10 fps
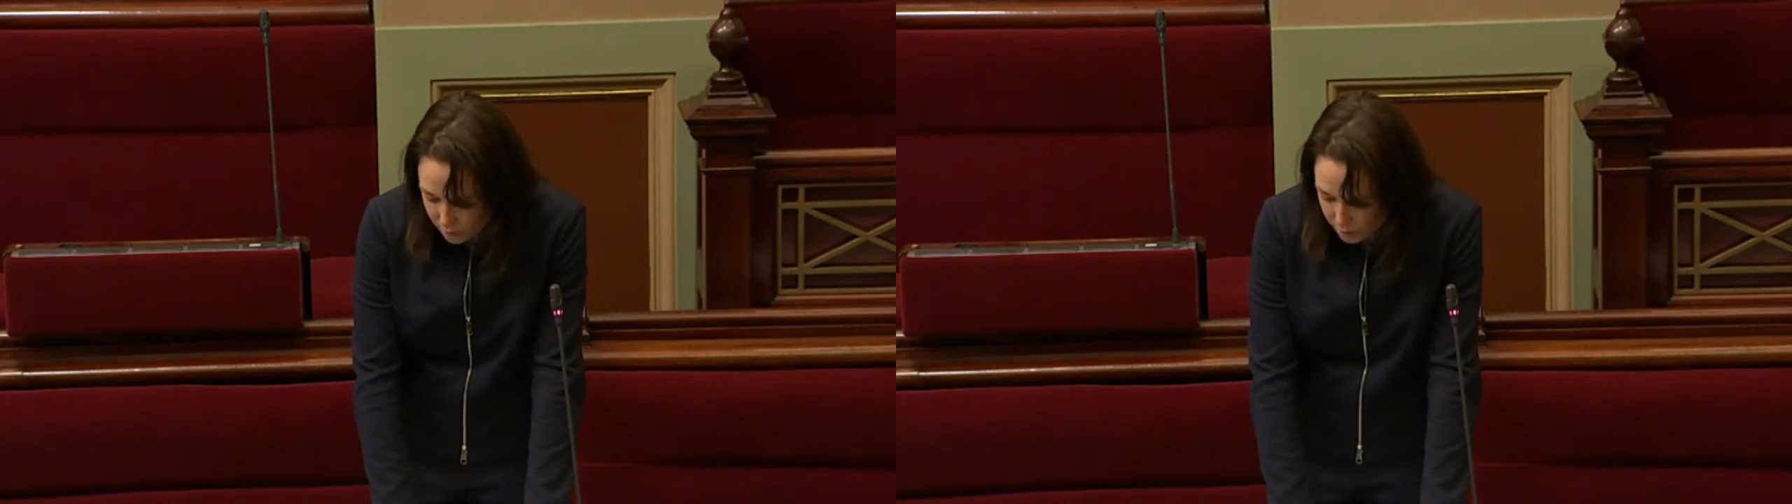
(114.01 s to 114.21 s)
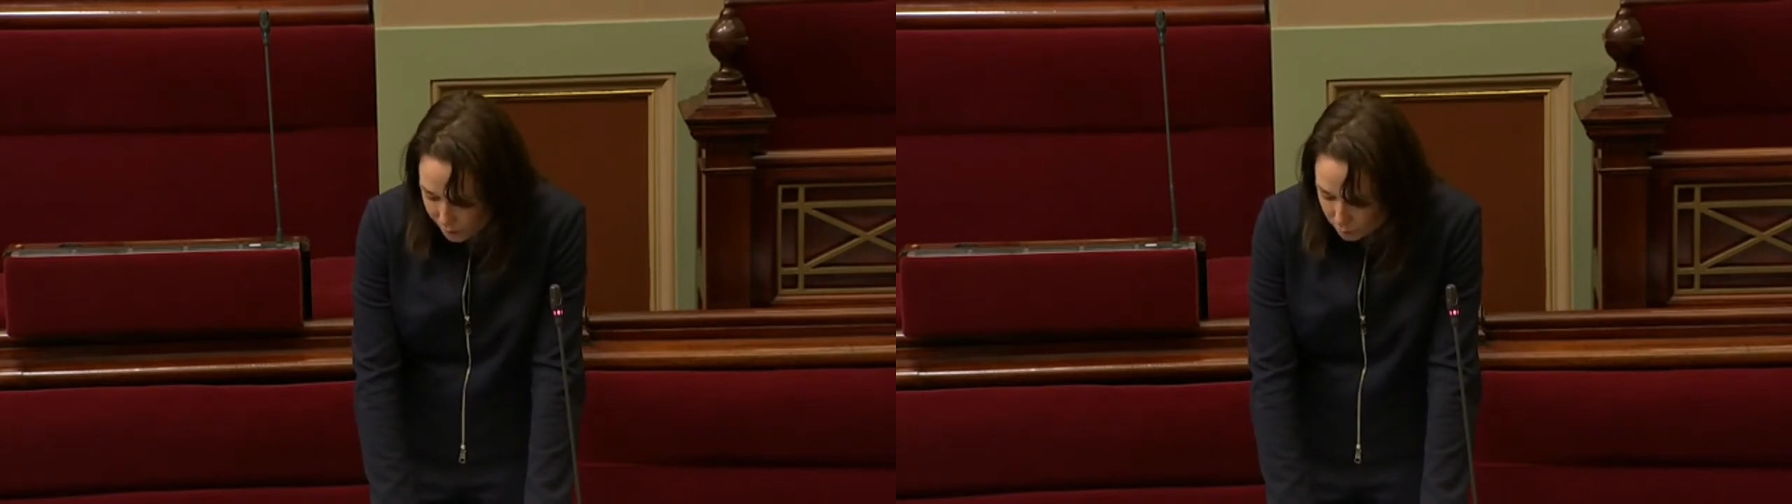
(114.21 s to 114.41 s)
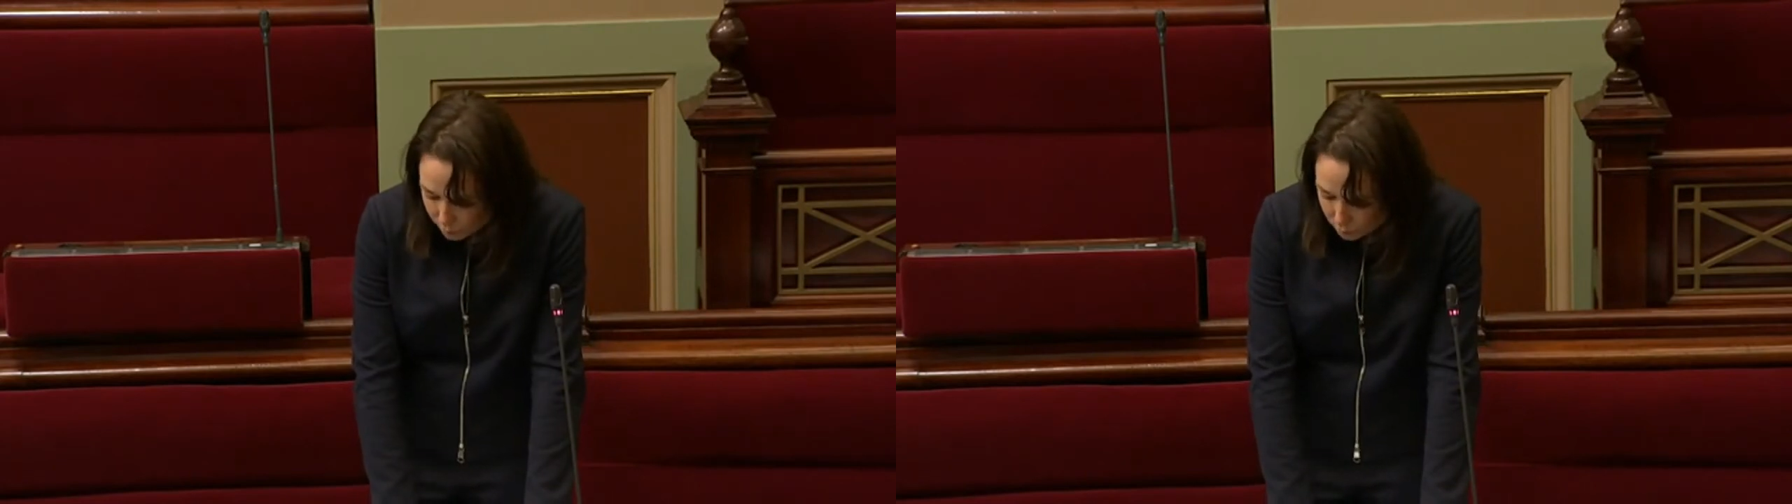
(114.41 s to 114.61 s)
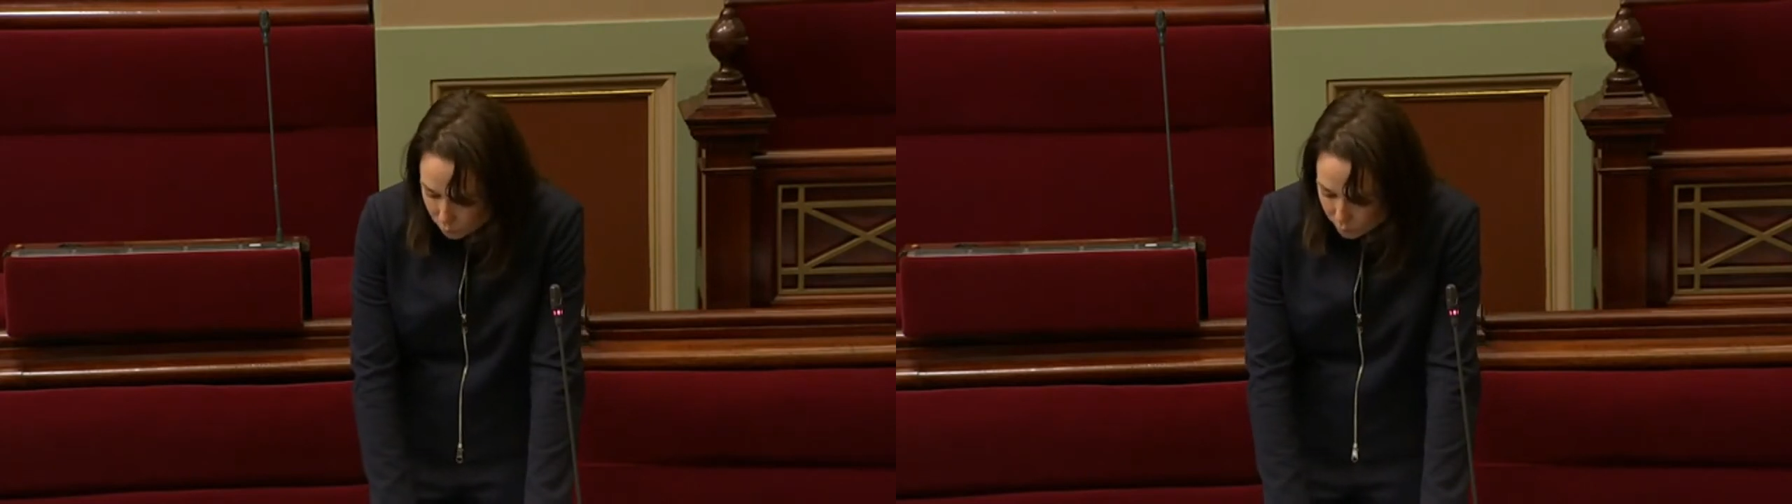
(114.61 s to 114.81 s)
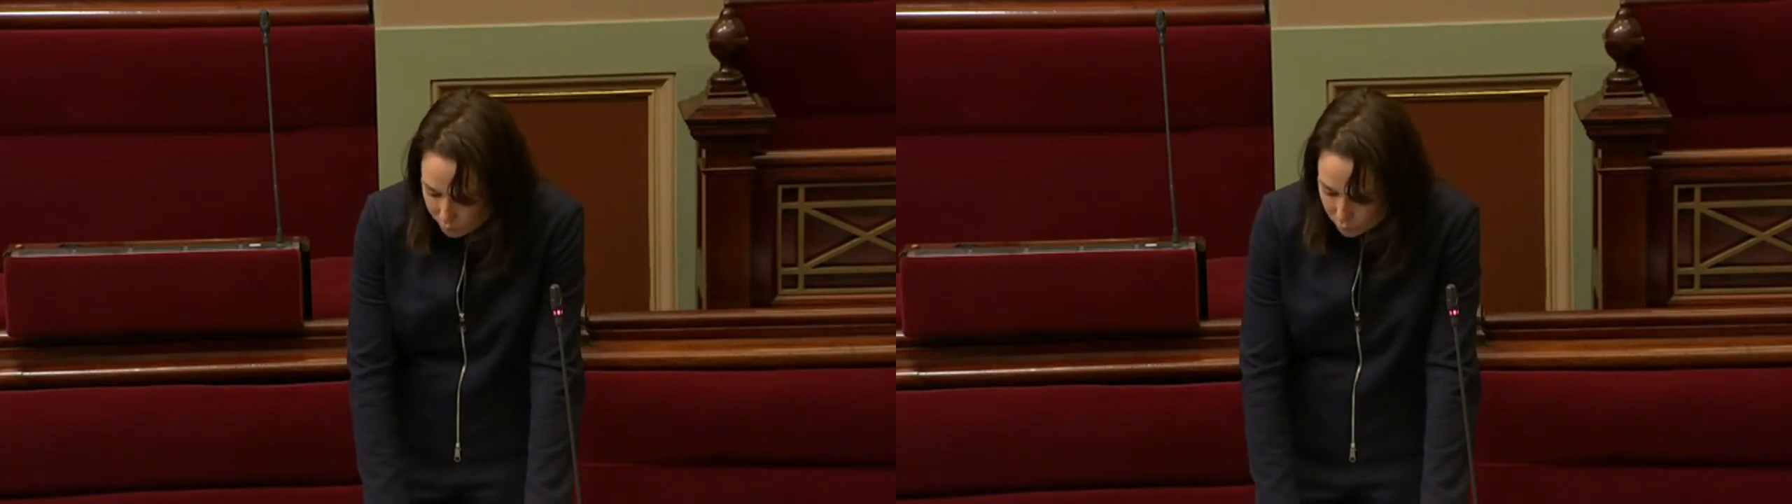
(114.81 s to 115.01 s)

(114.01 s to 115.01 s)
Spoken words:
to date where QR